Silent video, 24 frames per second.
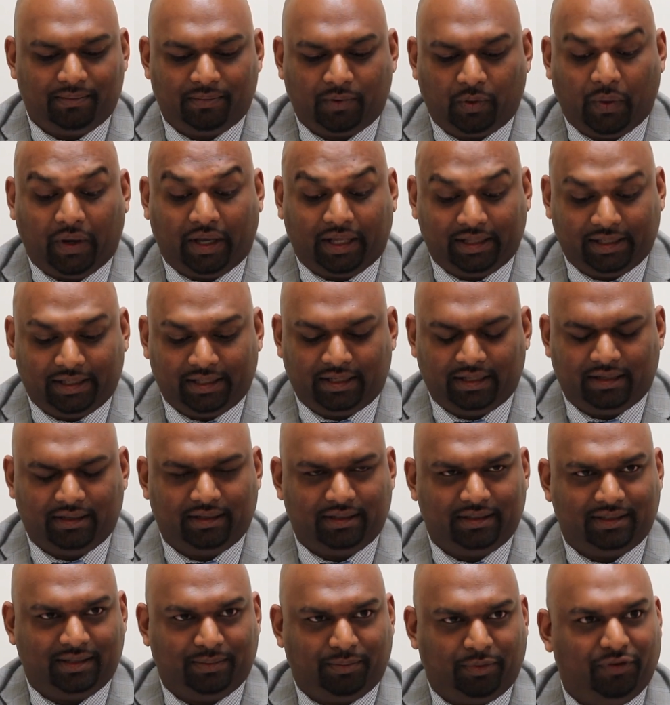quickly
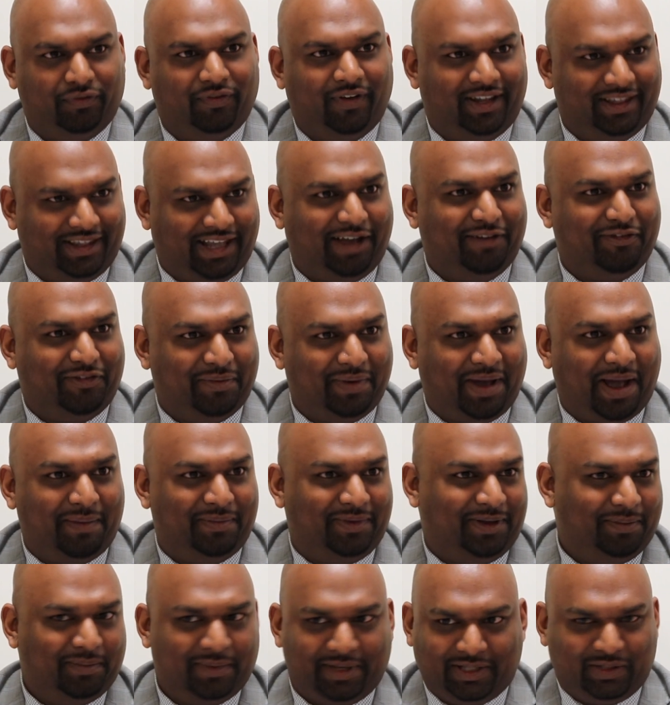to prevent that from
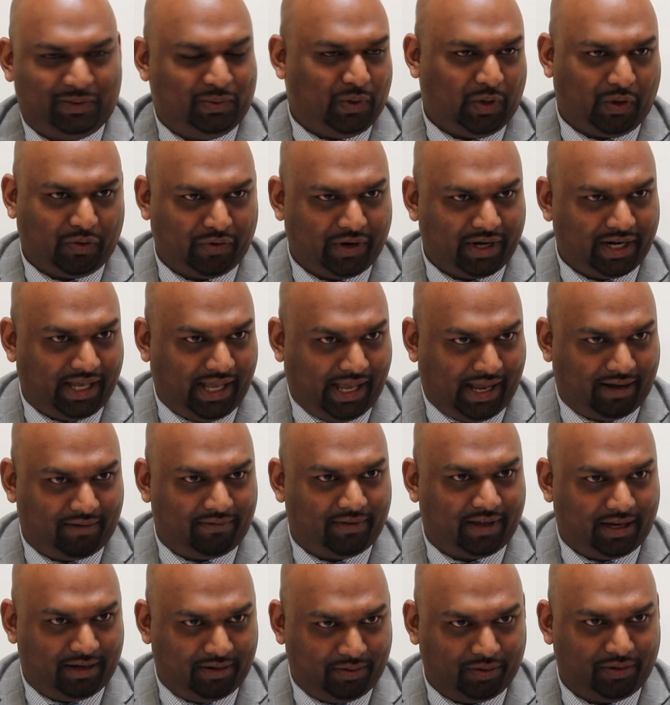happening, because we already have
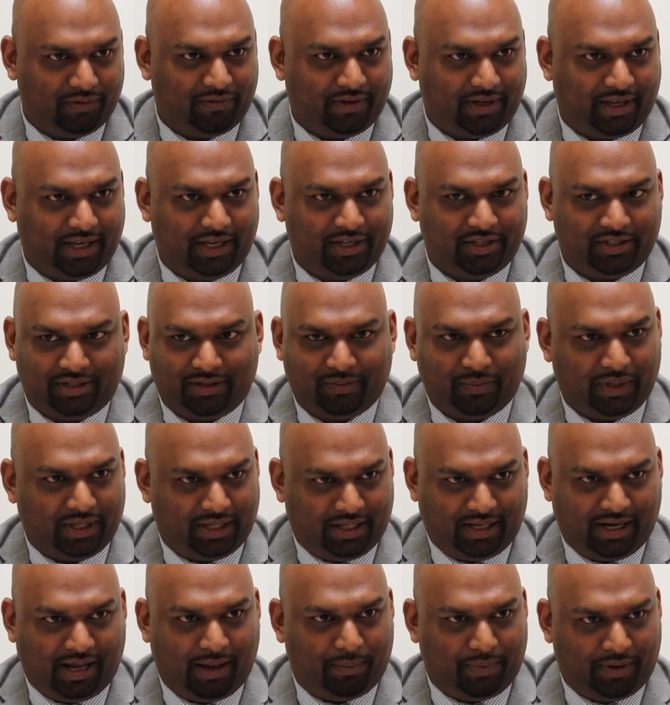that notification
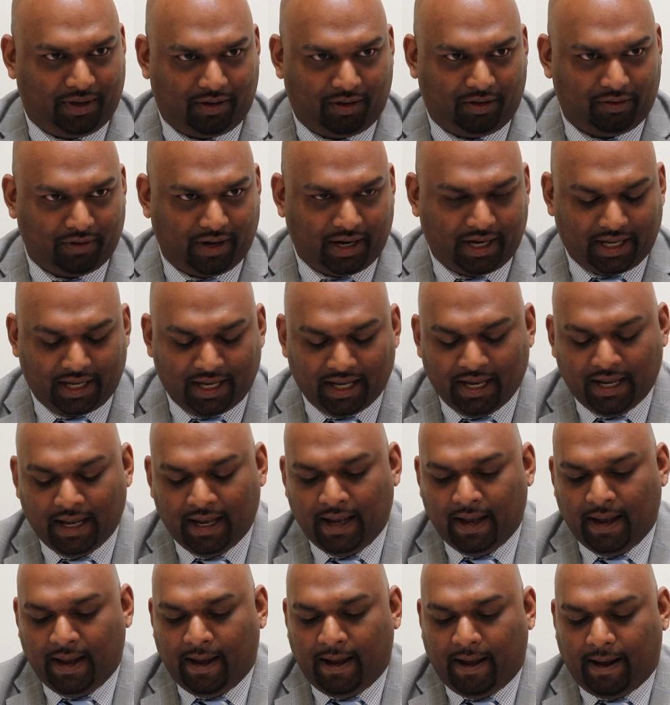within Epic already.
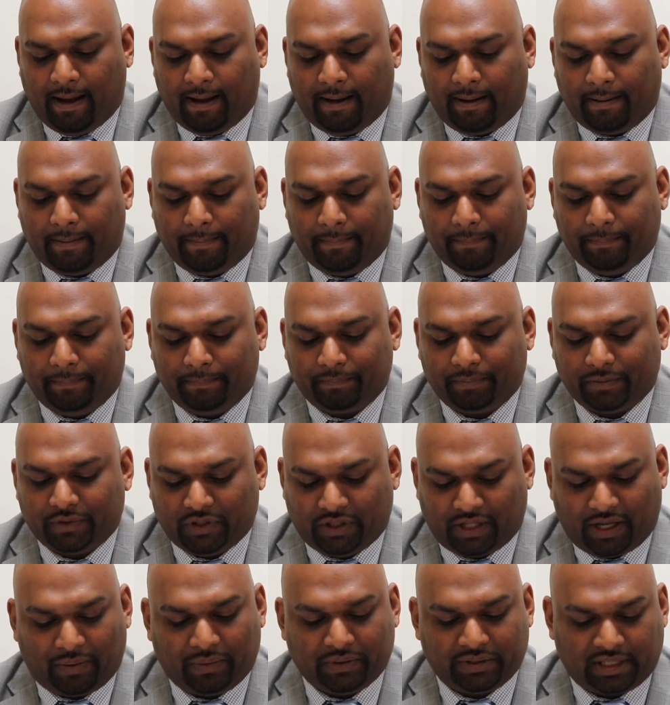So
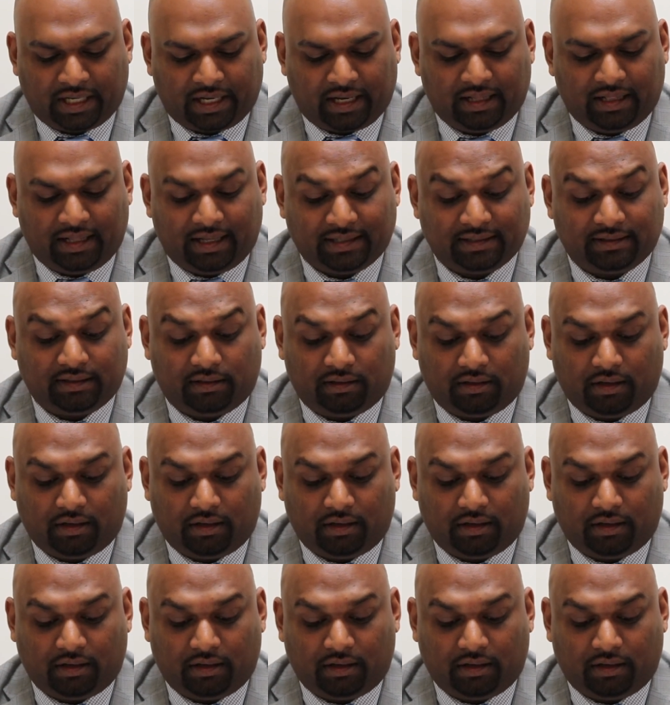that was like a lesson